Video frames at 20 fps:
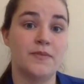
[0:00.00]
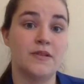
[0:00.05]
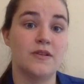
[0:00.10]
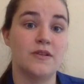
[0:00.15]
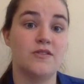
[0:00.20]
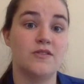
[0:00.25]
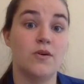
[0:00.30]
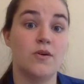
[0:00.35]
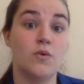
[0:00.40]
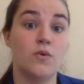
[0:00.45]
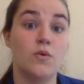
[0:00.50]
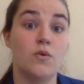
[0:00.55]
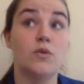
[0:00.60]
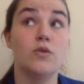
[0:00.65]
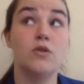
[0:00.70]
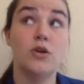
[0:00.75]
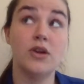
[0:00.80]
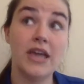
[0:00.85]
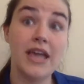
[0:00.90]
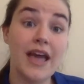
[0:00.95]
So
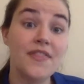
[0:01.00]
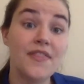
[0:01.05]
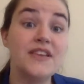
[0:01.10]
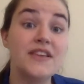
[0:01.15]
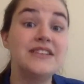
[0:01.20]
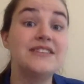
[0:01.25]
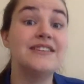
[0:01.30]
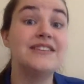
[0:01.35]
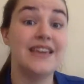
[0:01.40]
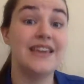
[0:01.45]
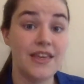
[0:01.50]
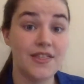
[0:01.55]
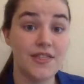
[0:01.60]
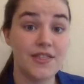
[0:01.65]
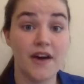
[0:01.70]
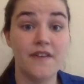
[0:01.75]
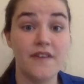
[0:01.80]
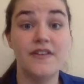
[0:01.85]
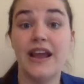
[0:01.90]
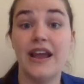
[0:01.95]
looking at the teeth
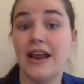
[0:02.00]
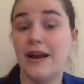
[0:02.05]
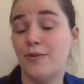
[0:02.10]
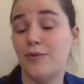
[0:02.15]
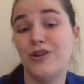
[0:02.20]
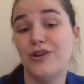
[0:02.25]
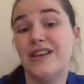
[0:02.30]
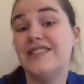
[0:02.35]
of an animal